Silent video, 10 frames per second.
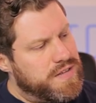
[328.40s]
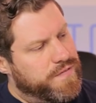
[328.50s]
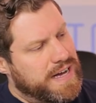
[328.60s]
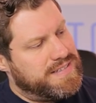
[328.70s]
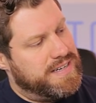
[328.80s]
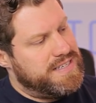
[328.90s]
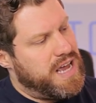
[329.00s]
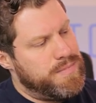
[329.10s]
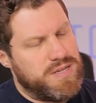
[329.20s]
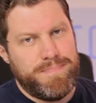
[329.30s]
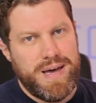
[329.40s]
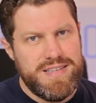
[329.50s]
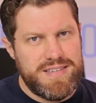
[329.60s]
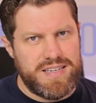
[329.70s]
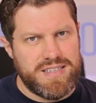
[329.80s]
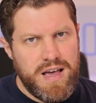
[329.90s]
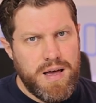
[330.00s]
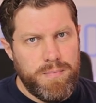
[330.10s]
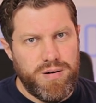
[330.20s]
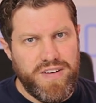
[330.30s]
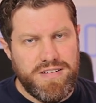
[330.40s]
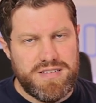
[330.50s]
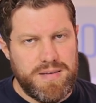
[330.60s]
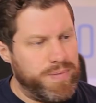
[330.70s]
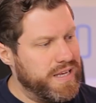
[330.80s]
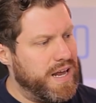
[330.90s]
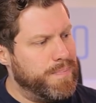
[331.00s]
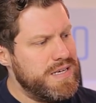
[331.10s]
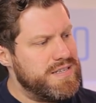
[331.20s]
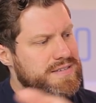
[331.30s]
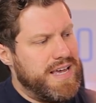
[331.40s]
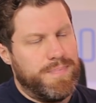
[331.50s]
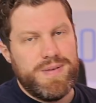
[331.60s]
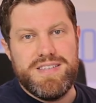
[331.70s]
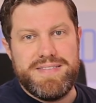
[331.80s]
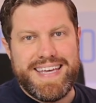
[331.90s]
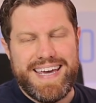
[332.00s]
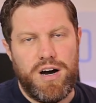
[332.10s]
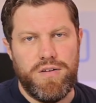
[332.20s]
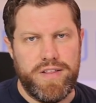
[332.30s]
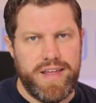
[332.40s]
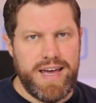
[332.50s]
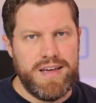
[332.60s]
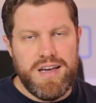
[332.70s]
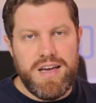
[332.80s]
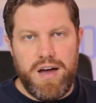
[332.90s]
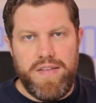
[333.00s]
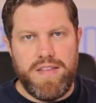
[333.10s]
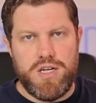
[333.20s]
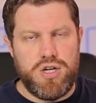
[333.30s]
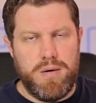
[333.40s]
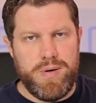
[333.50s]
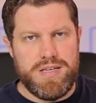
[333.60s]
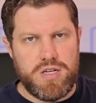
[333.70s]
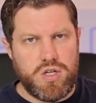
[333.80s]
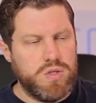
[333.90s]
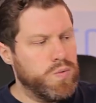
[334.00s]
the fact that it's Amazon Basics, but very simply, you get a piece of tape, stick it over there, and then the job is a good